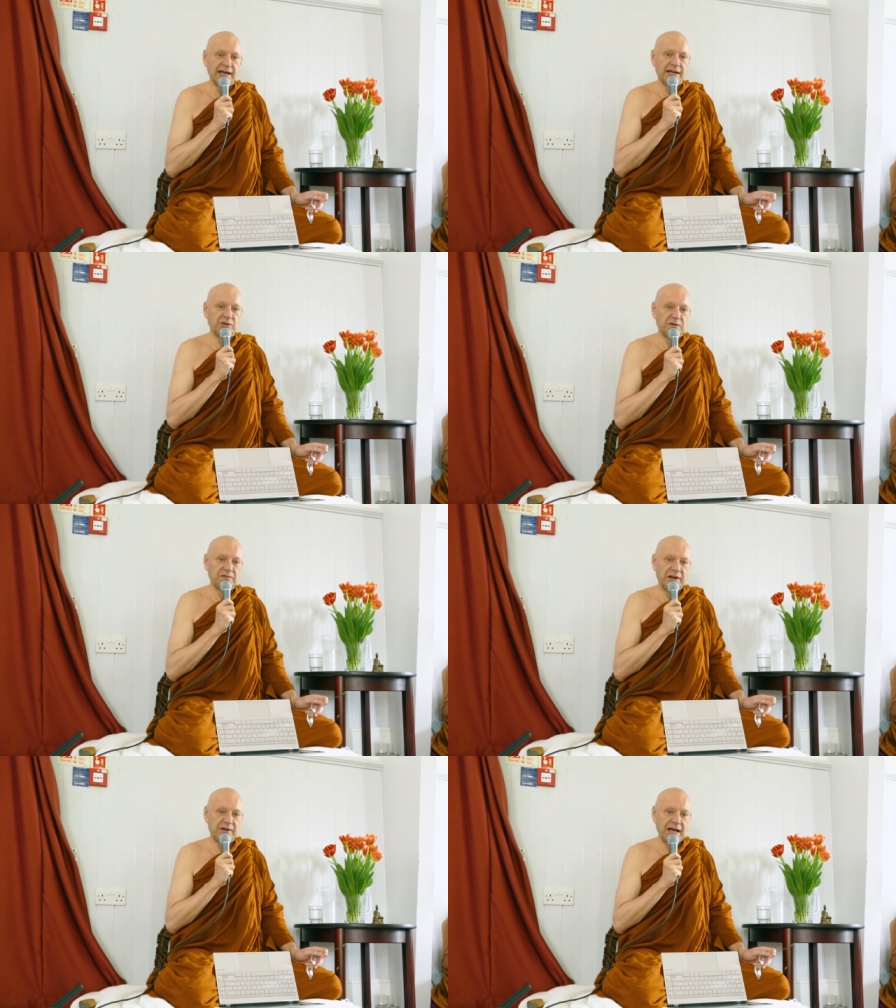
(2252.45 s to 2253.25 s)
And you're
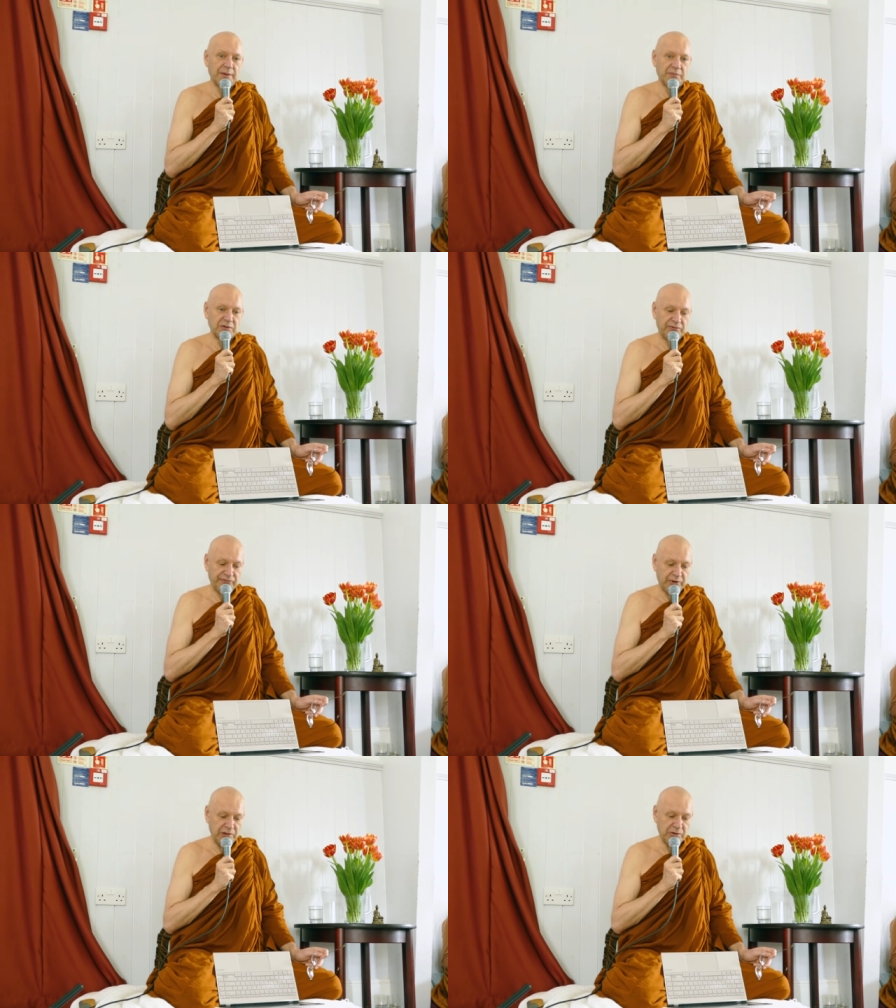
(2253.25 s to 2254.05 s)
very happy to
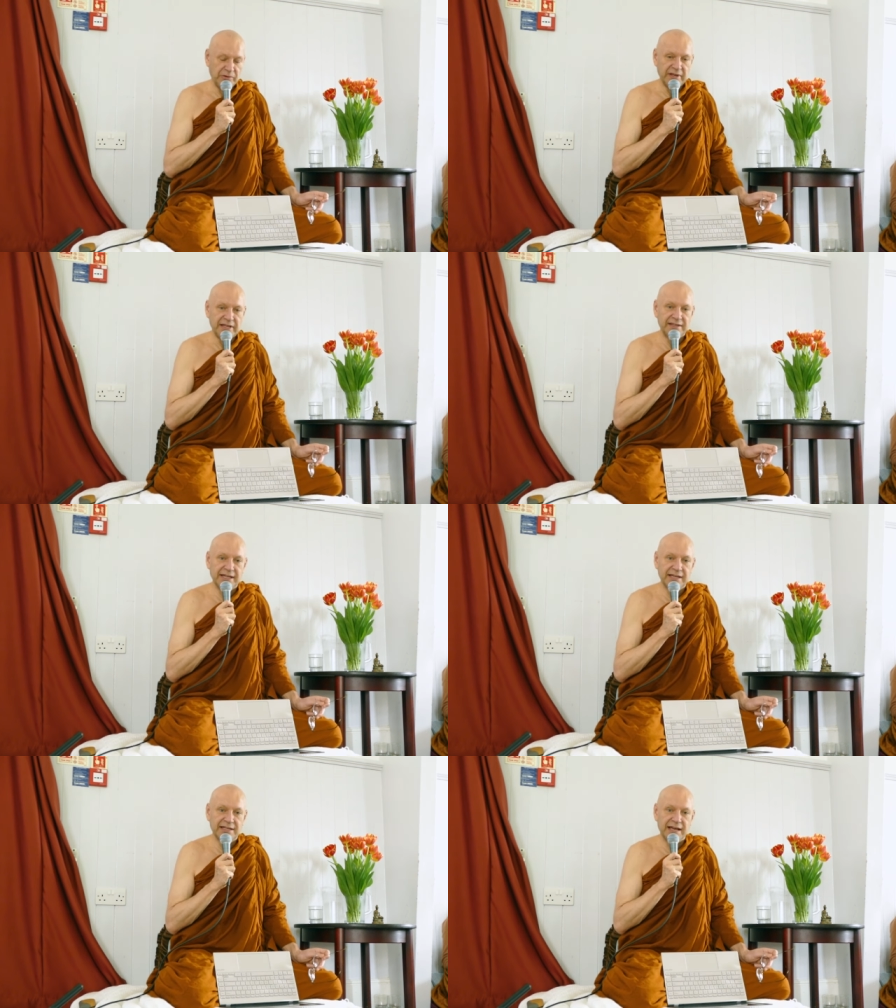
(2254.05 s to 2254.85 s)
follow the
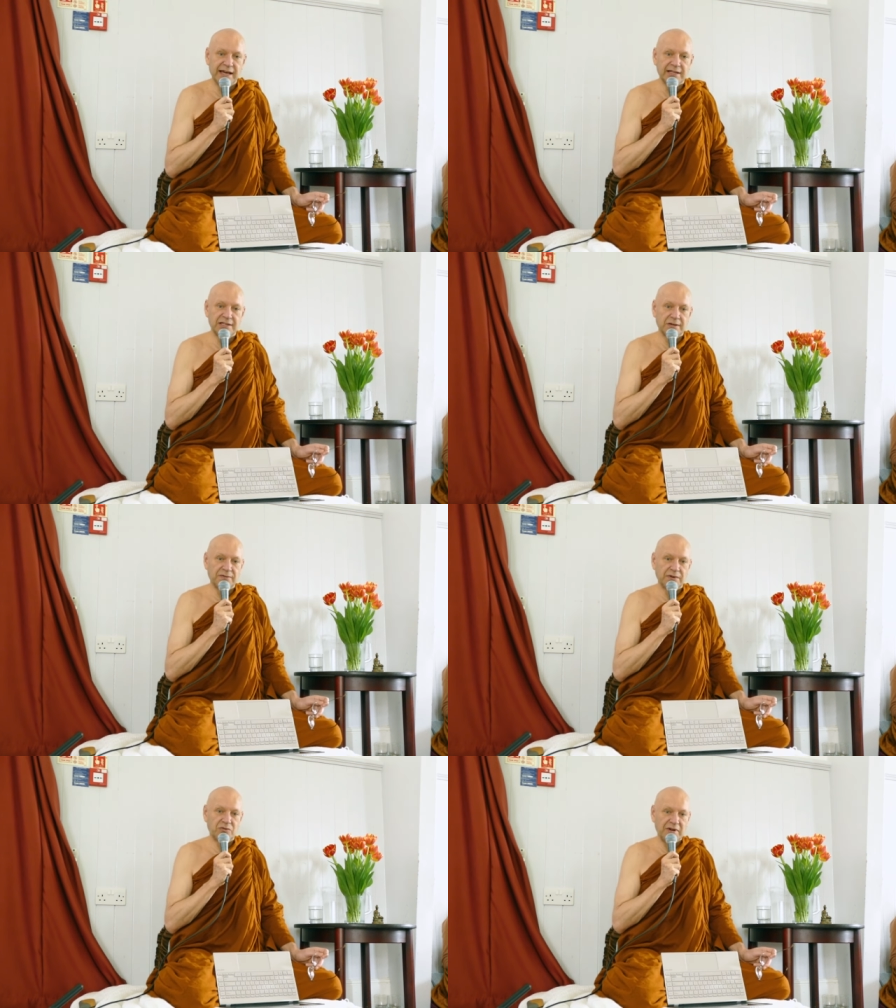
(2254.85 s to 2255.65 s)
dictates of
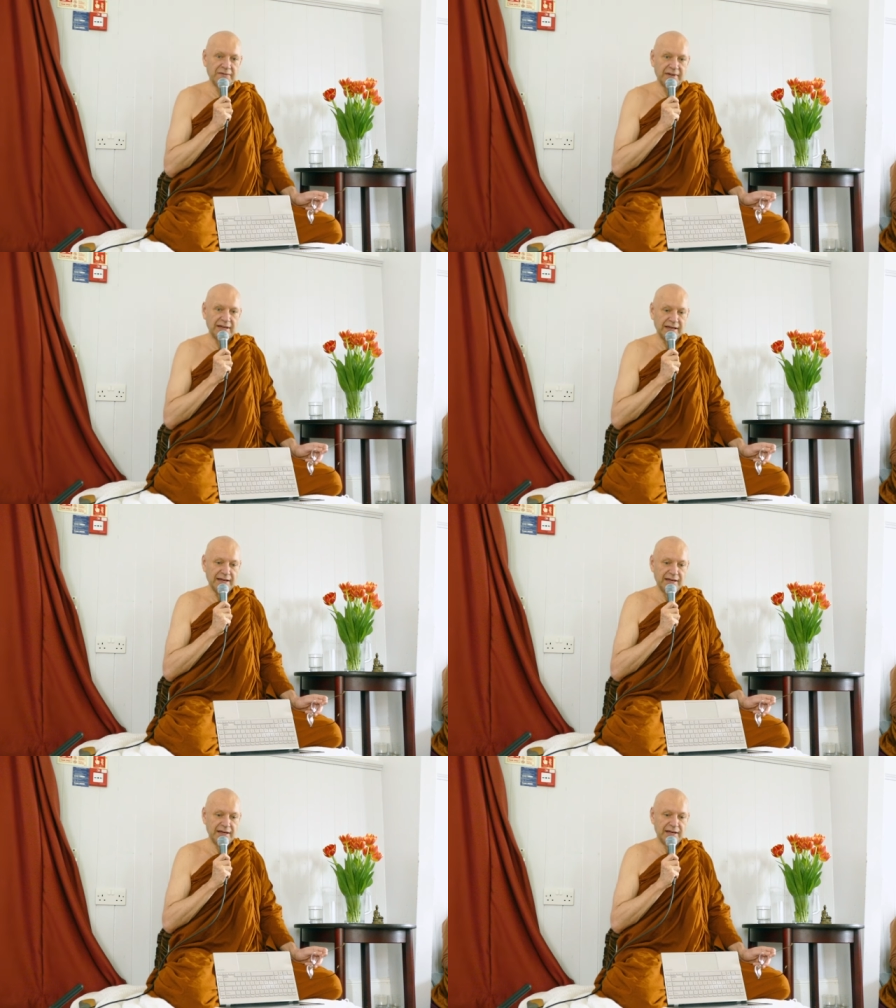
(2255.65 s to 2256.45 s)
the craving. Yeah?